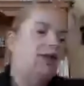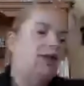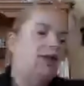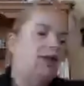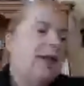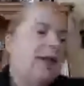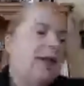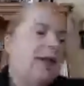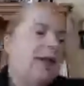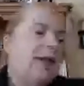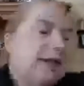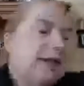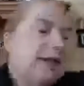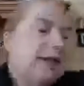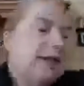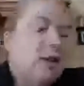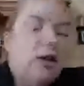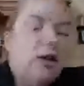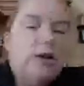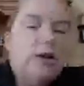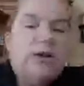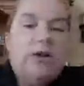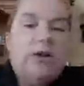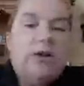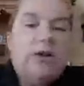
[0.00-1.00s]
and
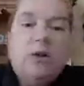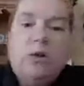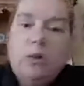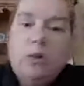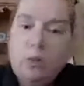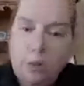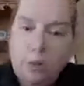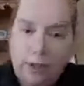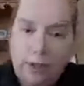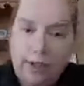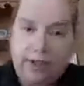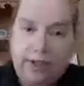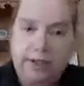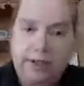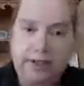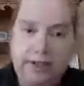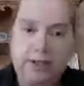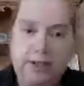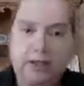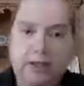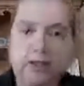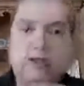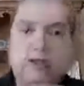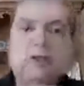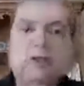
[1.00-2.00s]
also
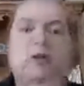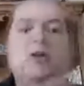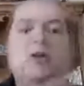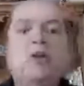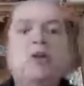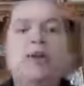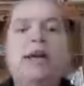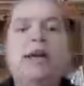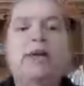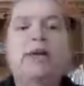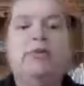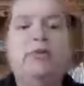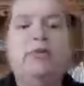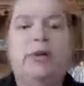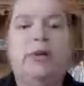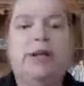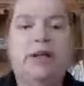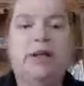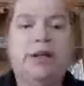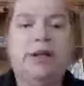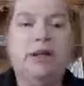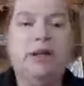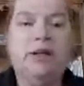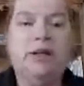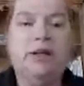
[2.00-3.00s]
it's to get
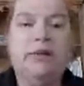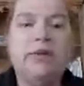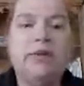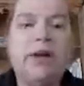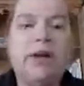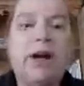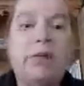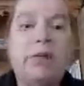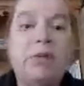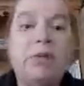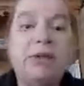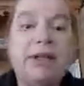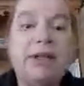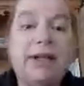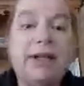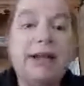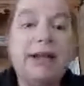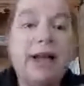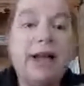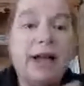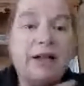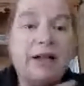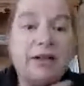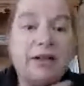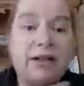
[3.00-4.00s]
rid of carbon
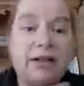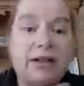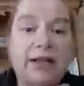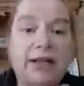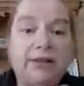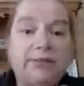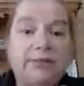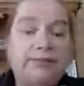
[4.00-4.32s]
dioxide.